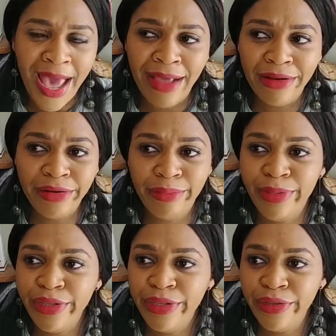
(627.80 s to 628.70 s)

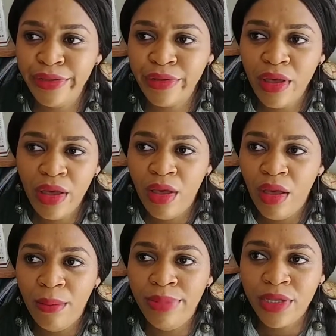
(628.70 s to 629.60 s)

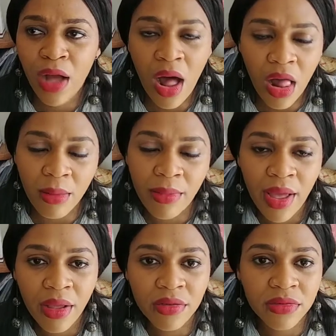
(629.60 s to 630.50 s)
and be calm
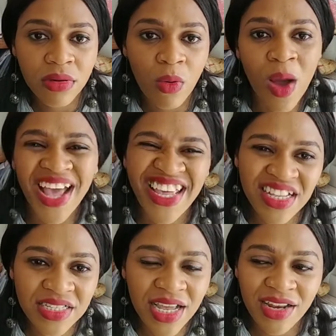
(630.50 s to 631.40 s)
and quiet
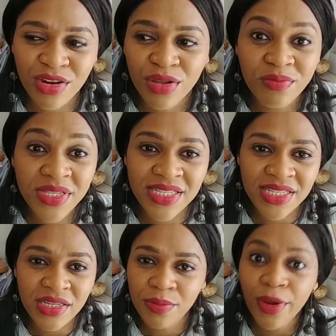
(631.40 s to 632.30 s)
and not be
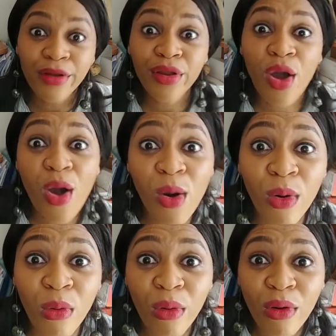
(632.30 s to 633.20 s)
seen. But
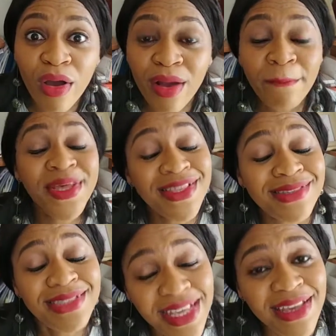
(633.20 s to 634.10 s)
no, be
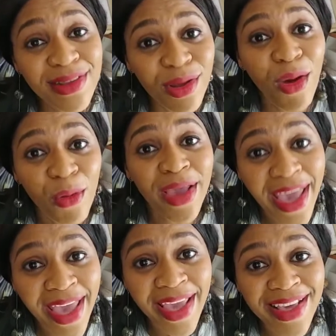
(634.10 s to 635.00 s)
seen,
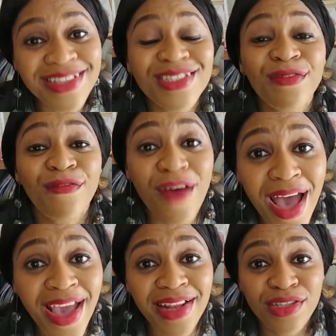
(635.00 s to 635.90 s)
okay? It's
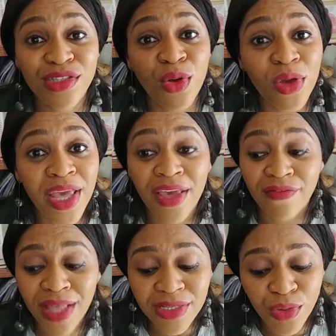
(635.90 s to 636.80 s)
fine, it's okay
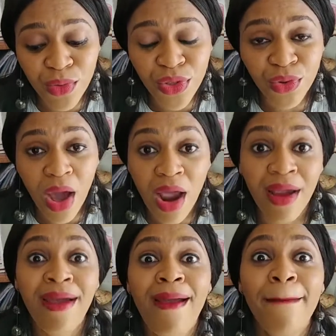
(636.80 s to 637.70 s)
if that's who you are.
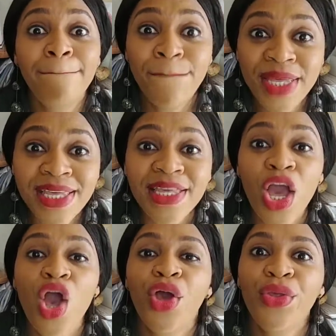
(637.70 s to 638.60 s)
Be
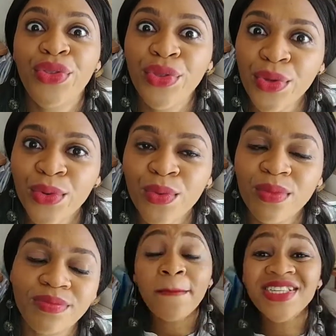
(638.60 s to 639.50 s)
you.
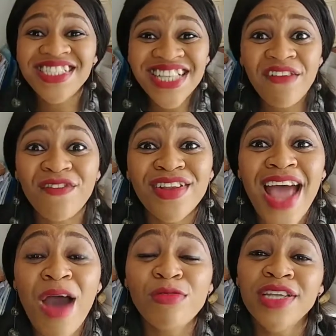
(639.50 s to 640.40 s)
Number 7,
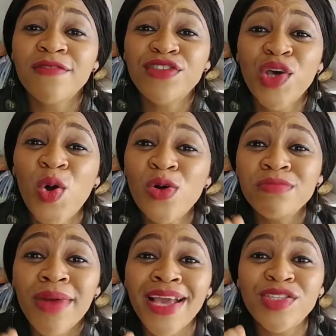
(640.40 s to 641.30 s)
I would have told
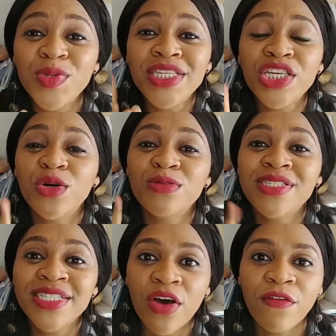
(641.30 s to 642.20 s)
my 20-year-old
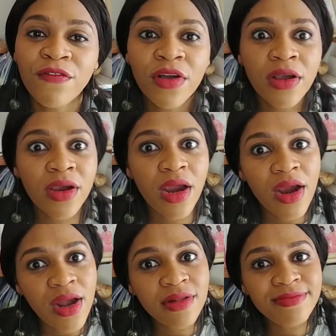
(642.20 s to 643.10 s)
self,
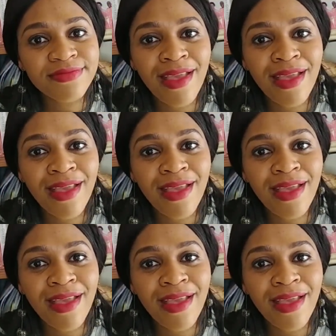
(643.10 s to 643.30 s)
girl,